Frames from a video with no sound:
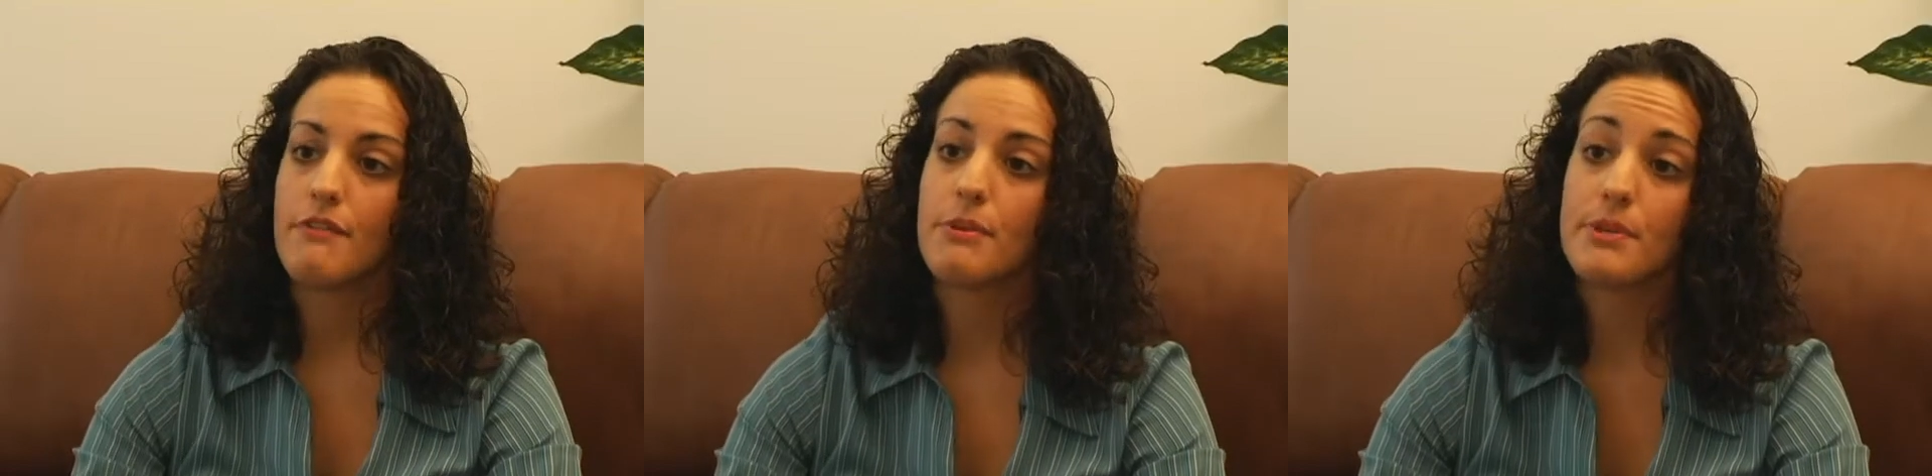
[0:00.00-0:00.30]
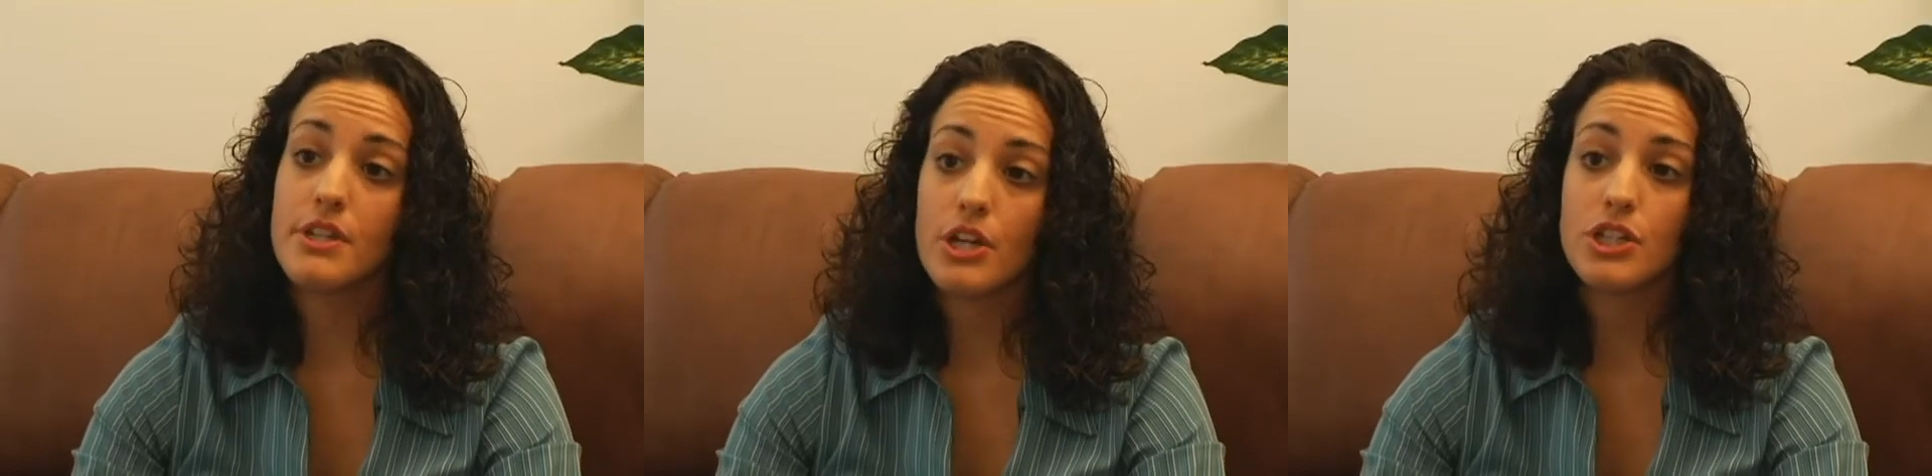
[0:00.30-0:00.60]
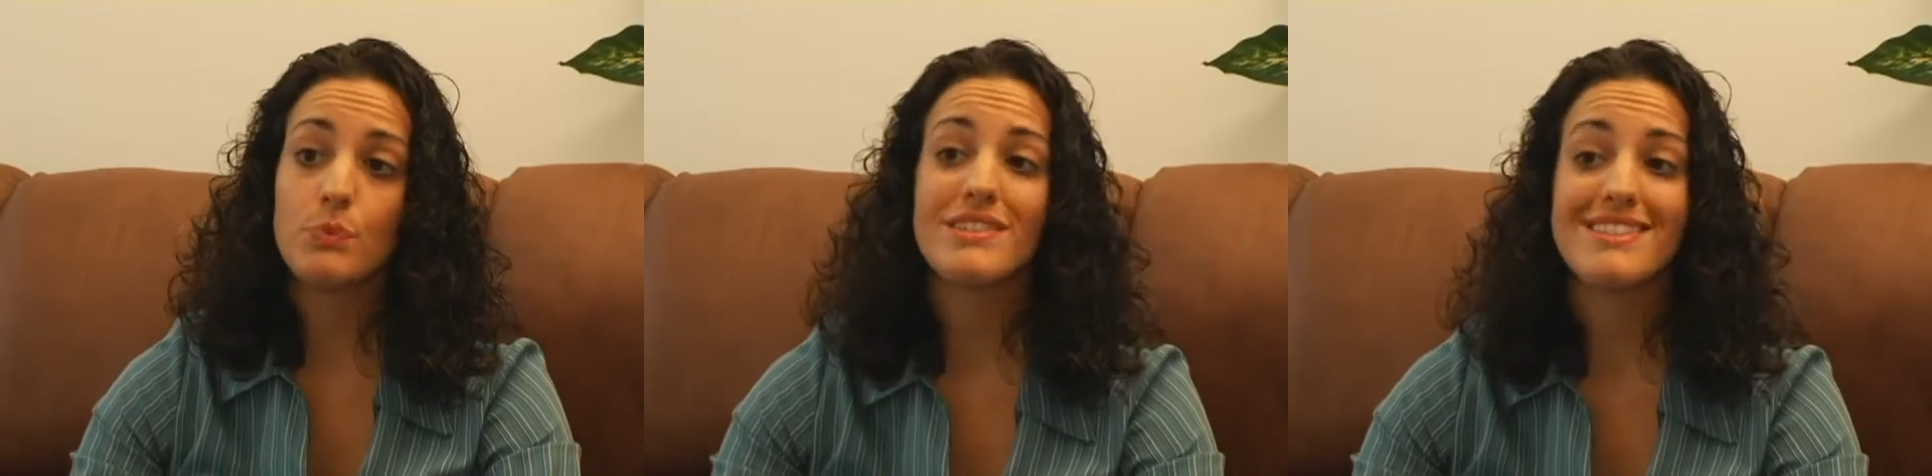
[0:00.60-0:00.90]
If the
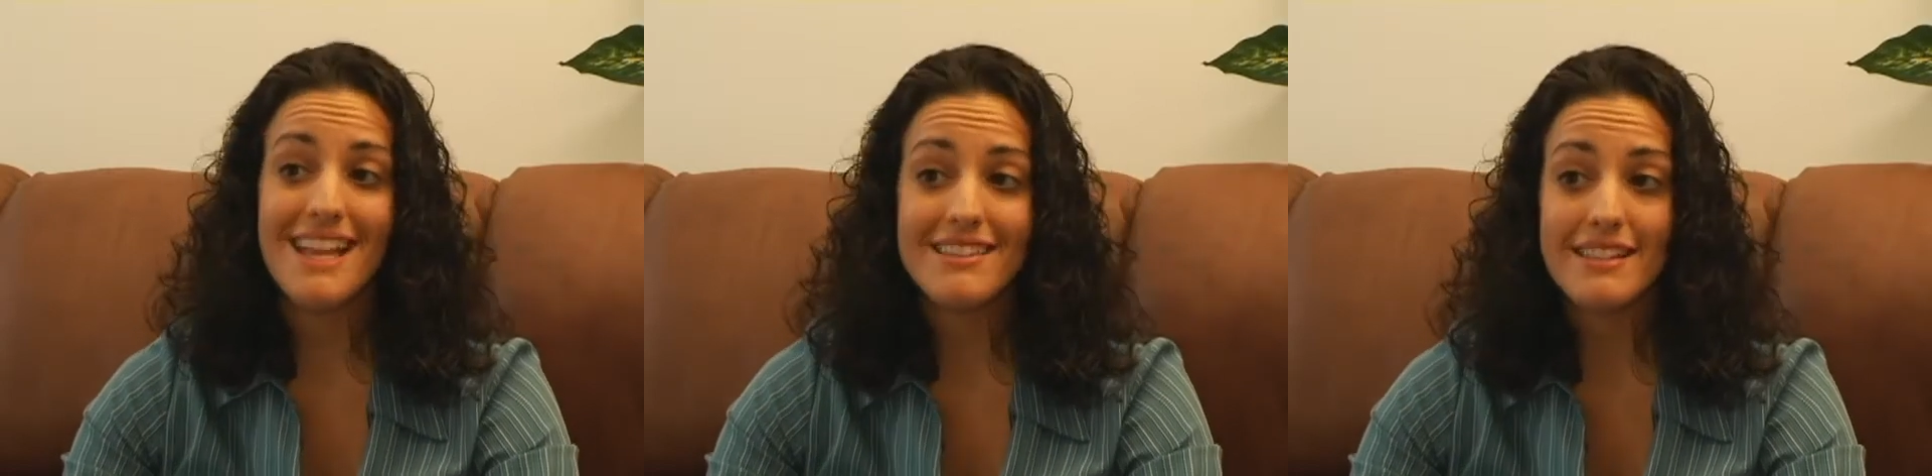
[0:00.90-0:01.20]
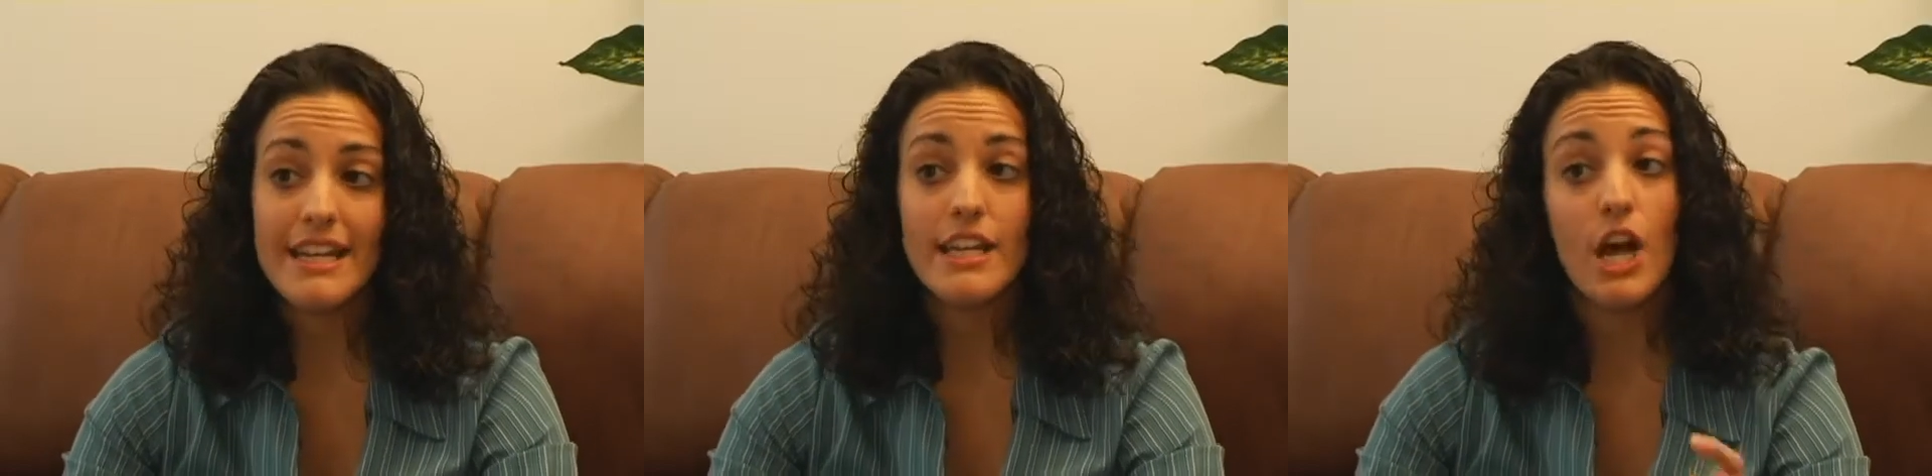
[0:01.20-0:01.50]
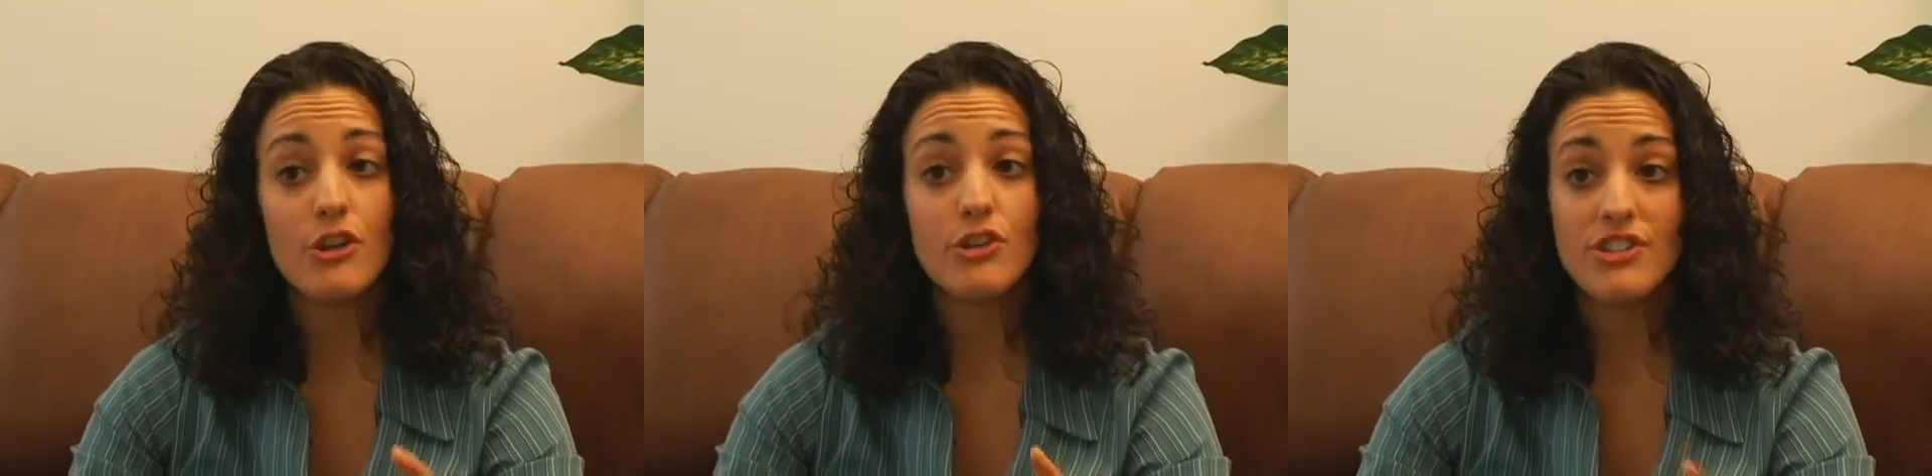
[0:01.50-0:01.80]
production was designated
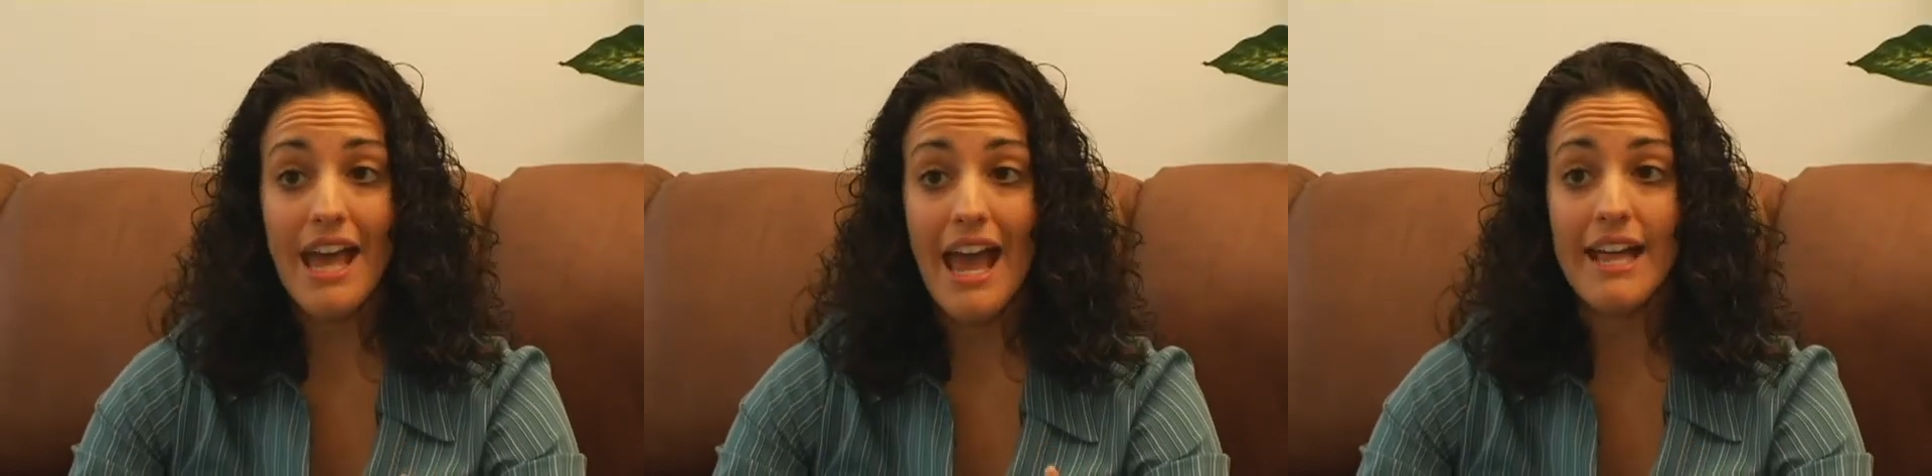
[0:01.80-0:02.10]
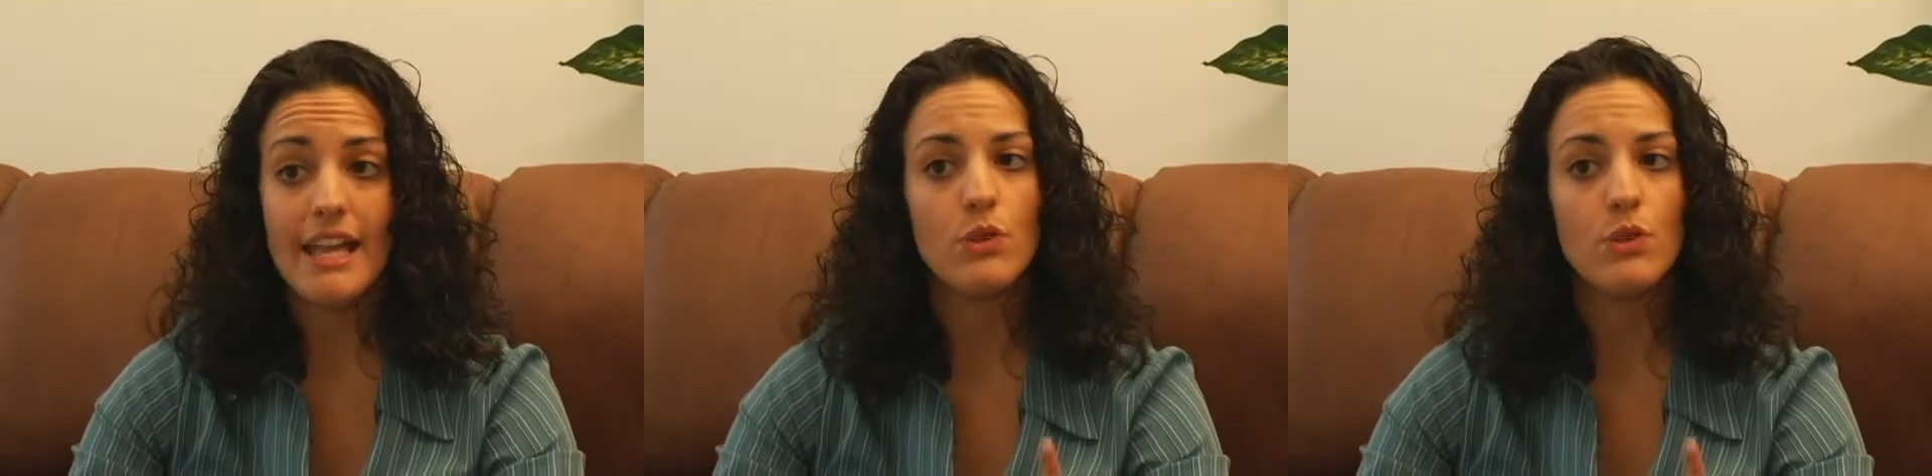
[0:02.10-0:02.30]
under SAG